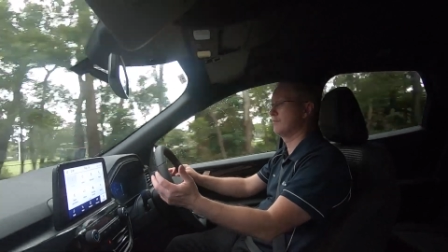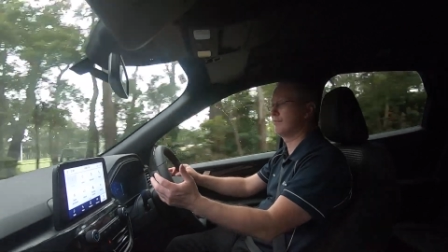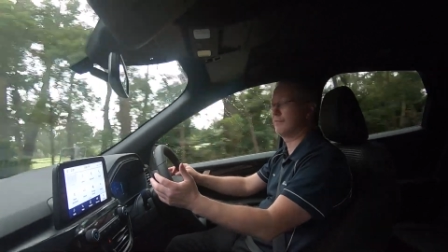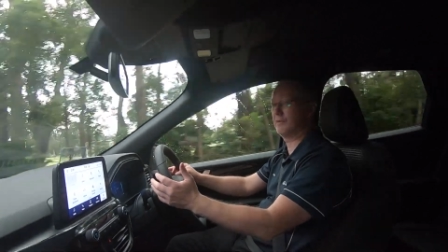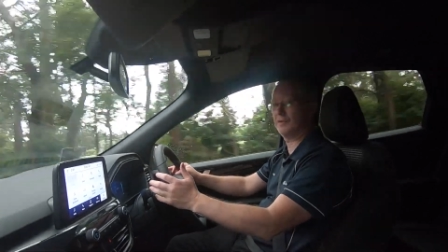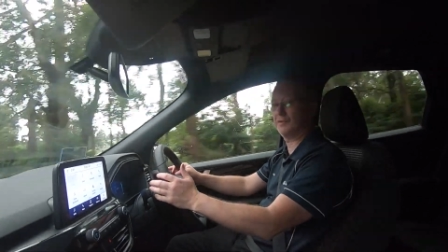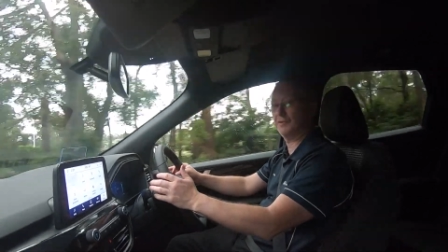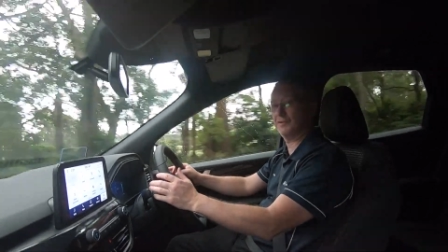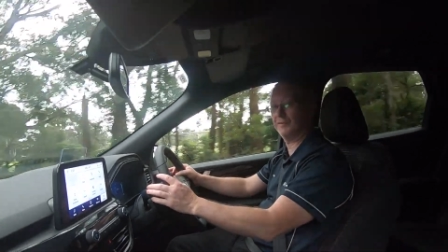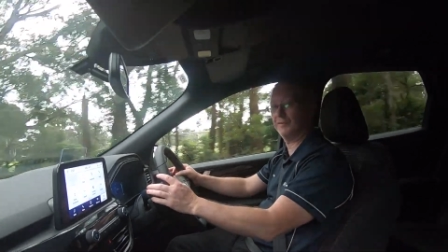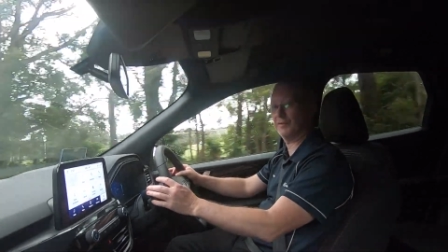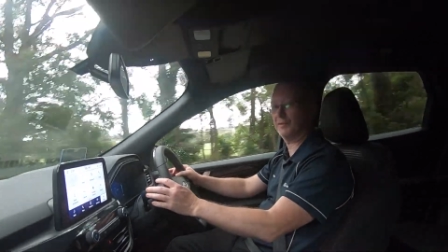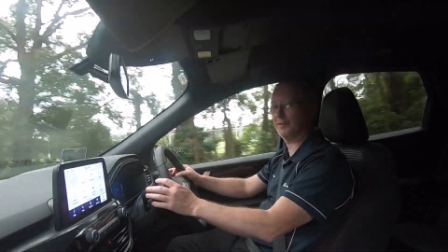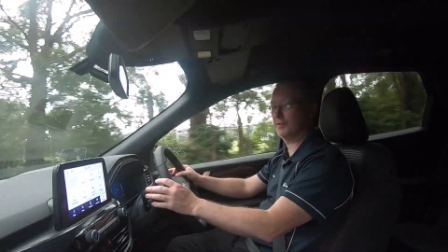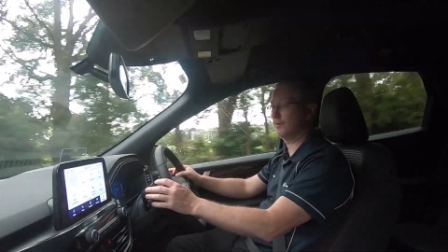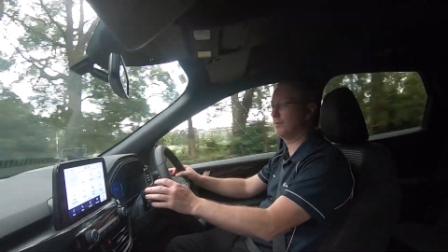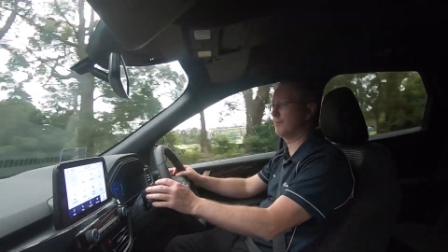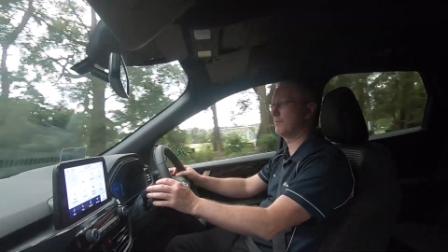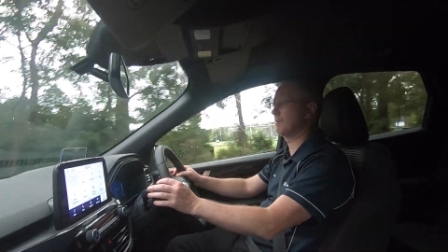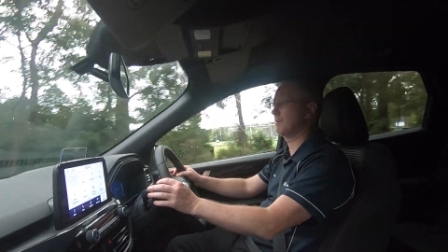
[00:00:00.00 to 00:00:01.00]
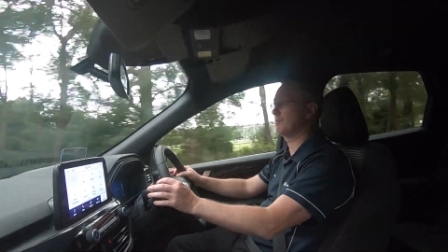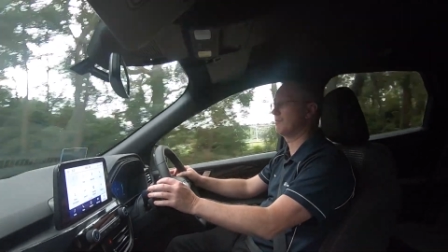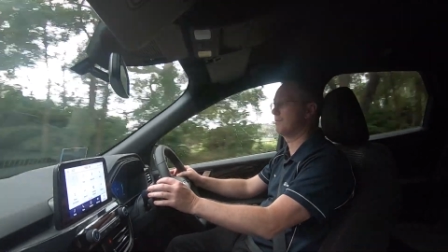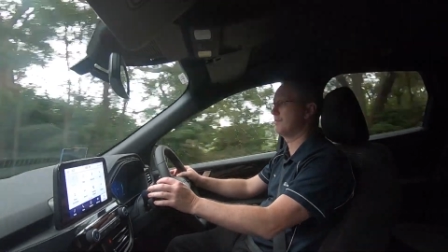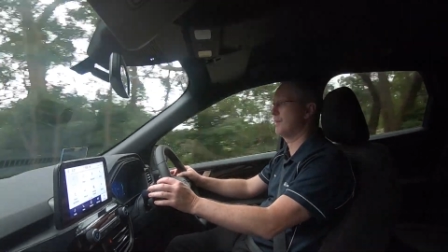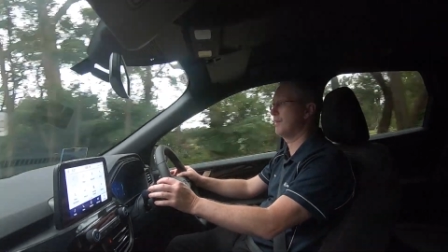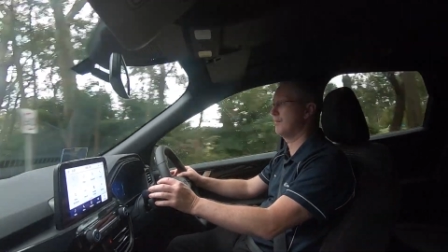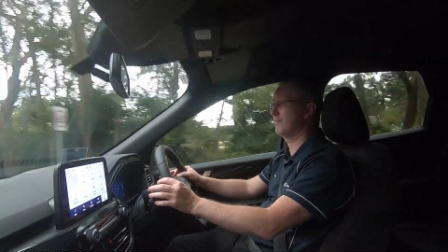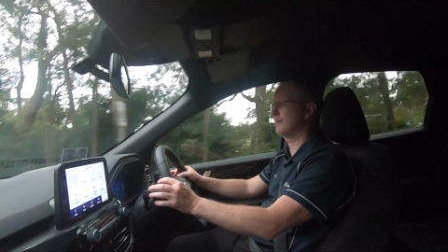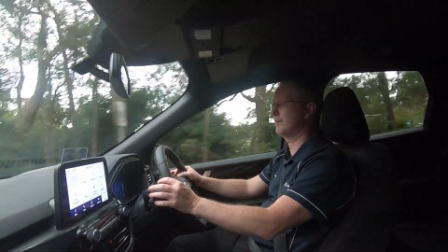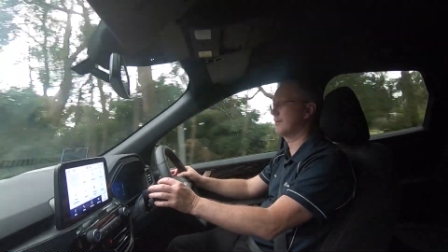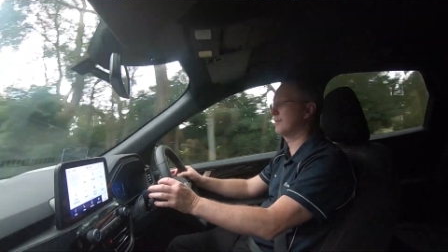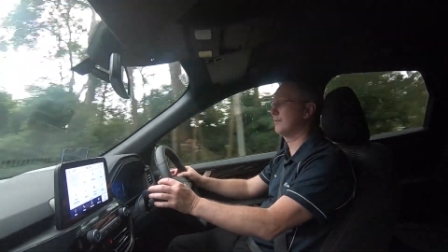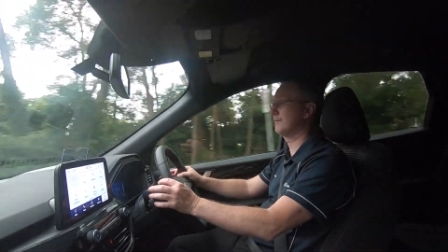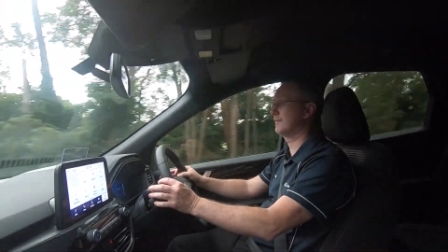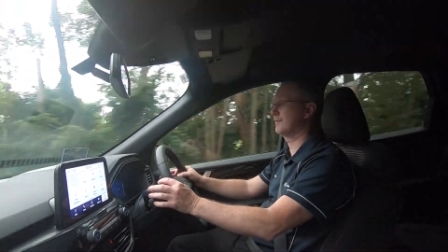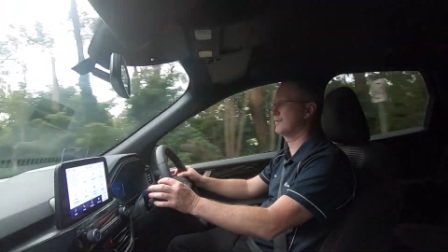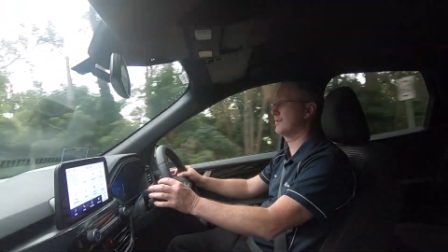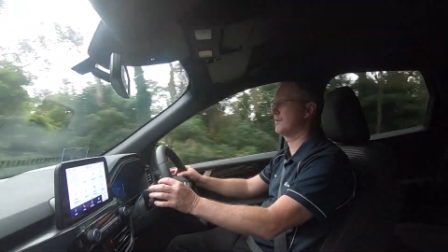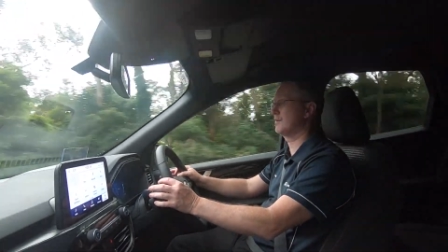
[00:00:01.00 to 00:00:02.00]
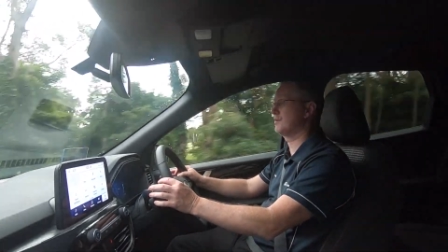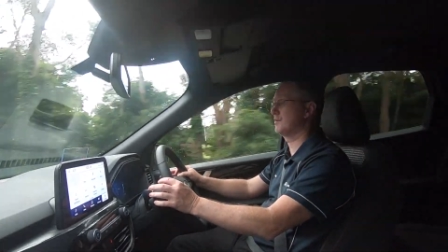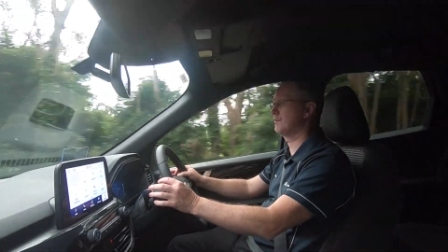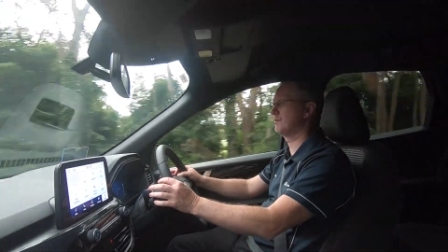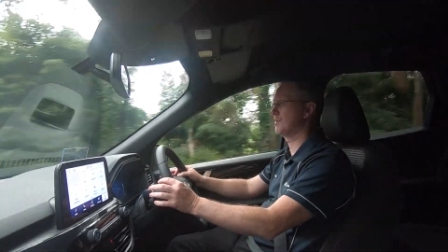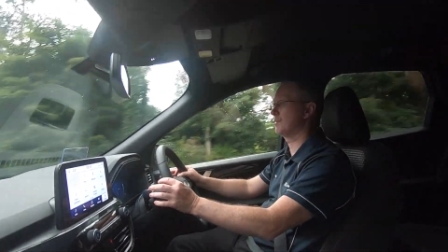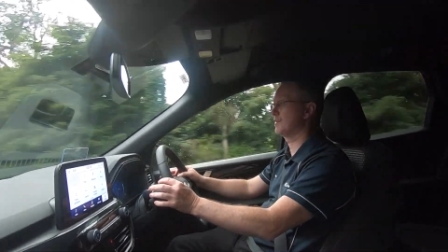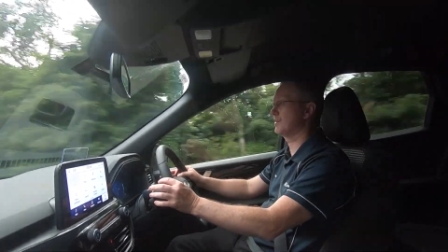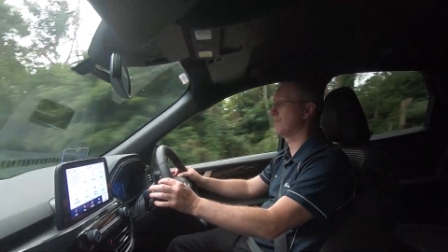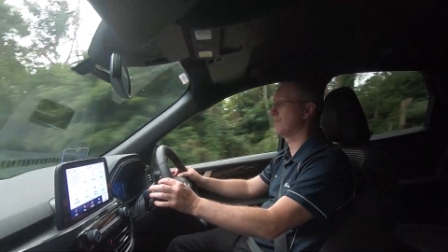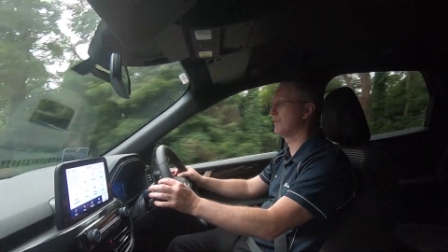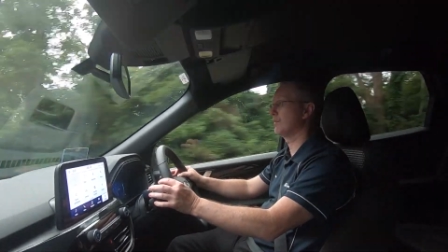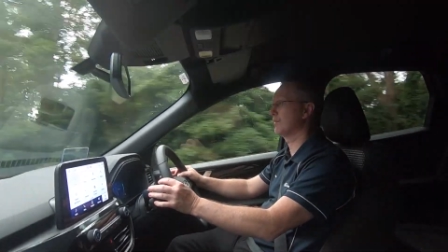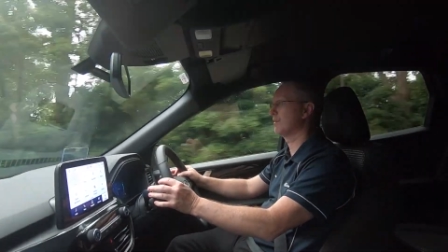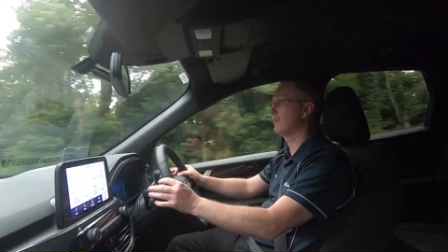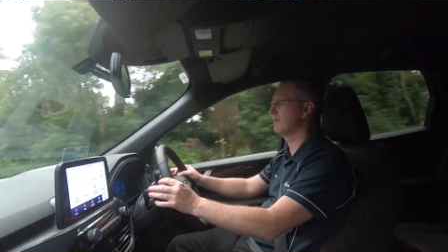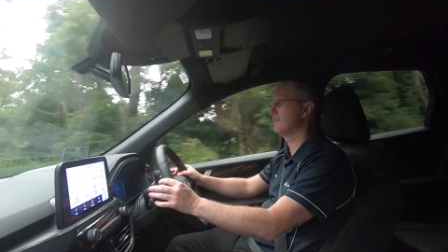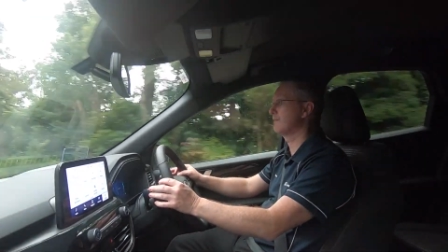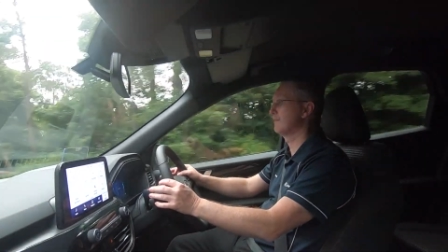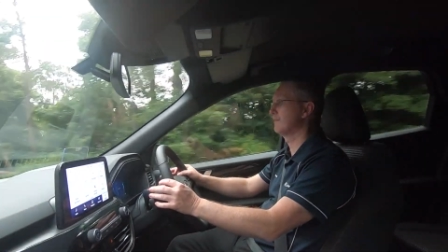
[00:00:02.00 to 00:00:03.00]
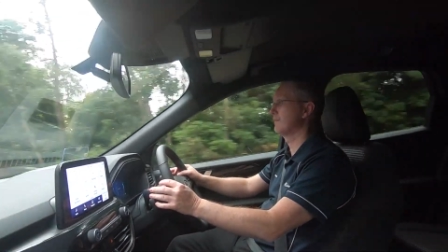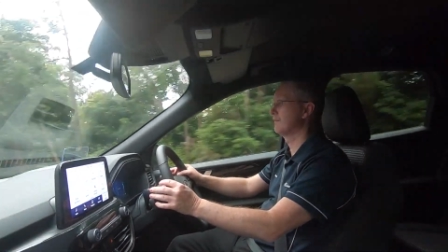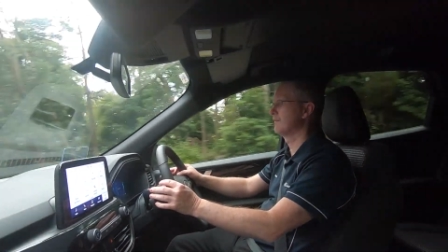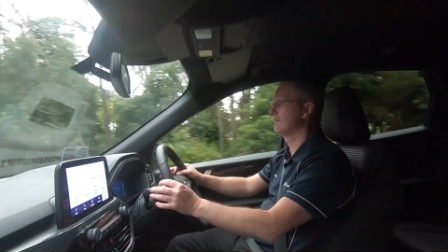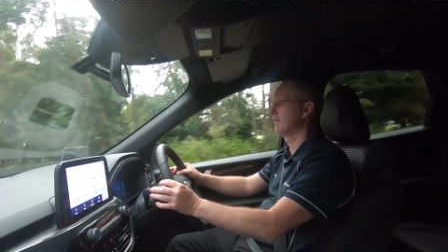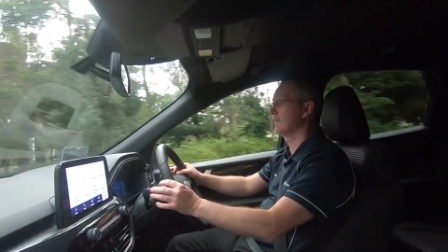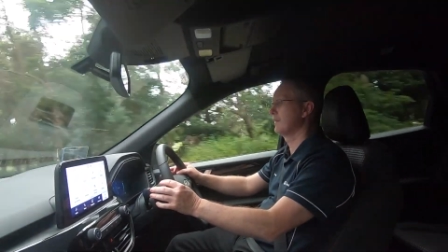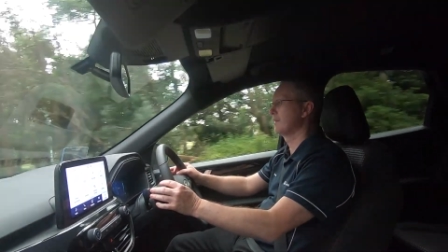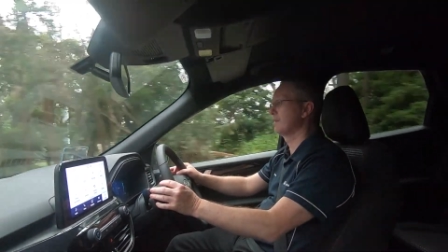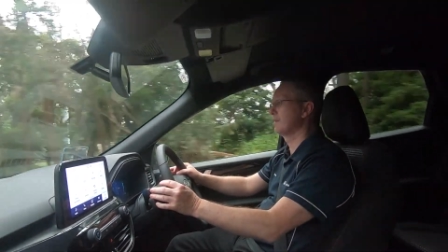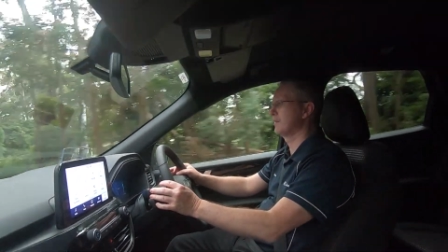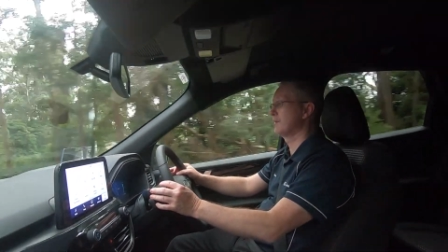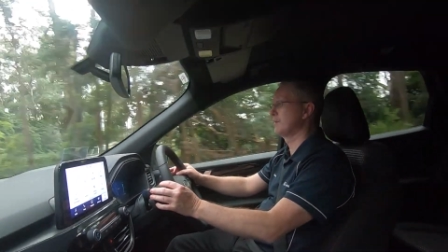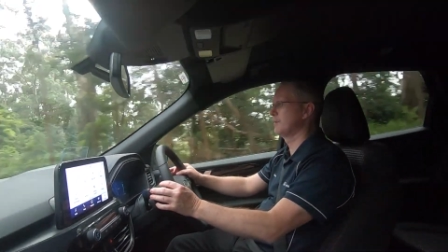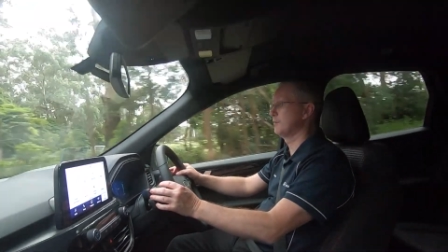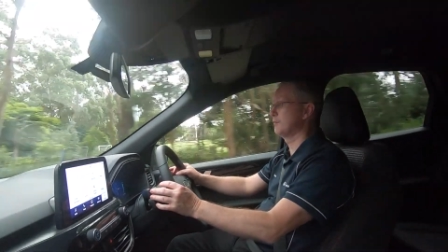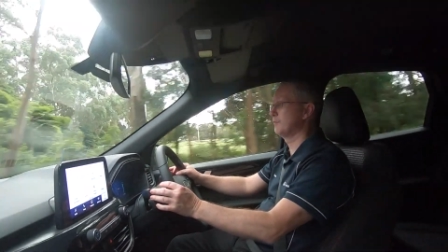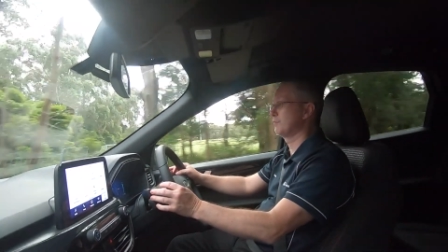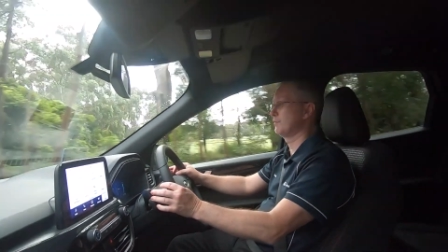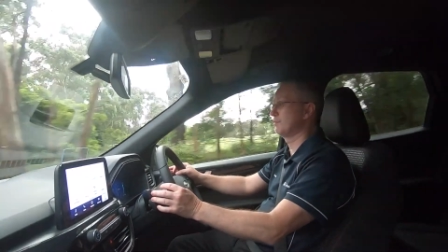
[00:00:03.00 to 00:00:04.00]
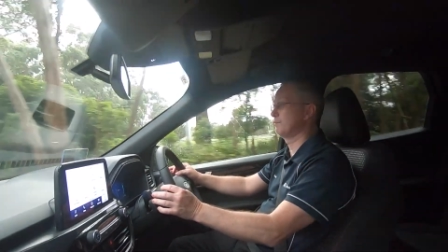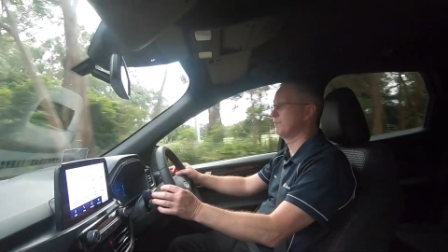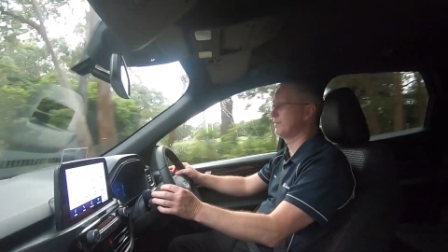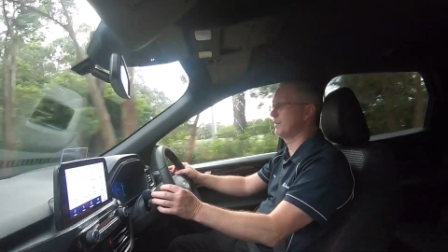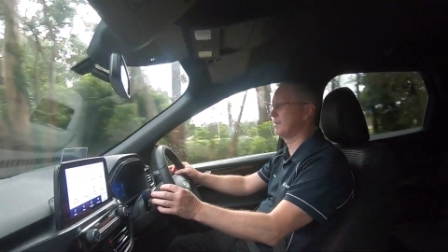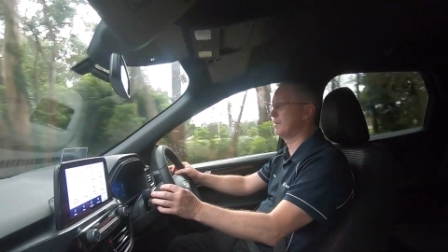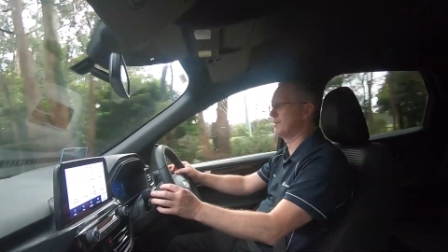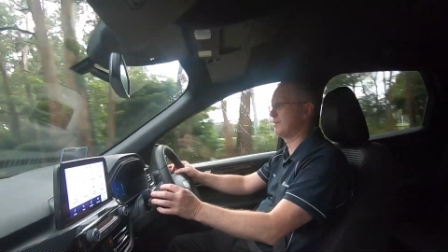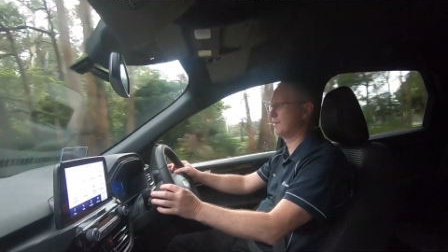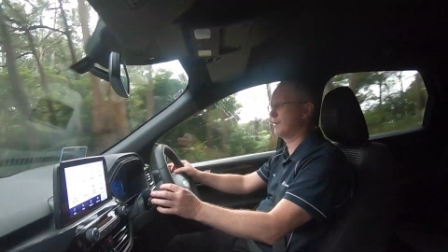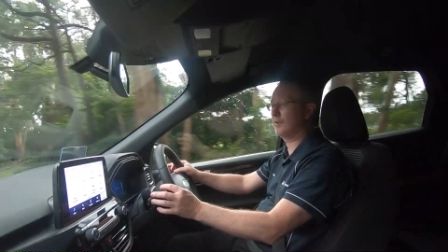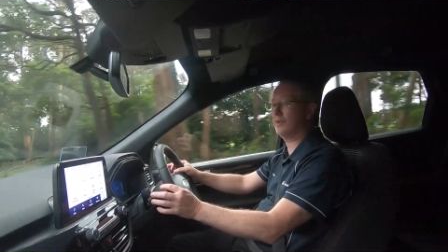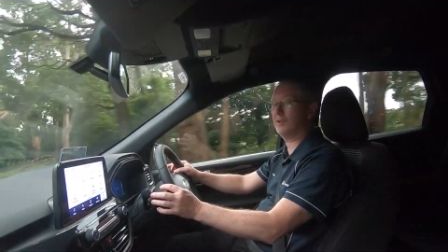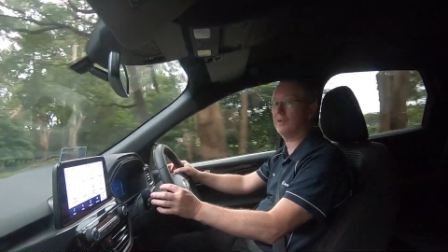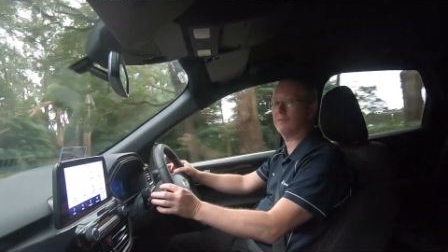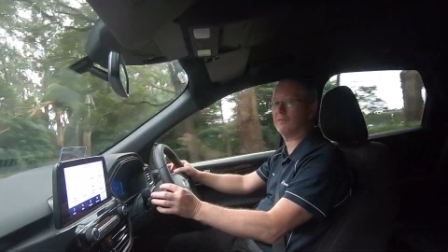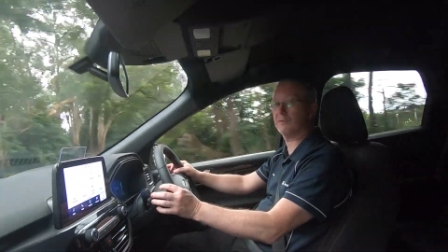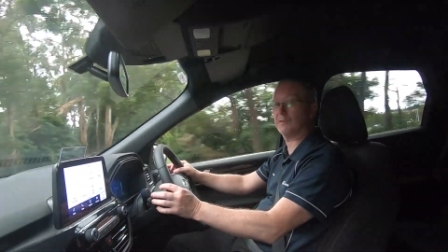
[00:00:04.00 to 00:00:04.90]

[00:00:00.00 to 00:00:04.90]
raise your voice too much when you're having a conversation with somebody, because the car is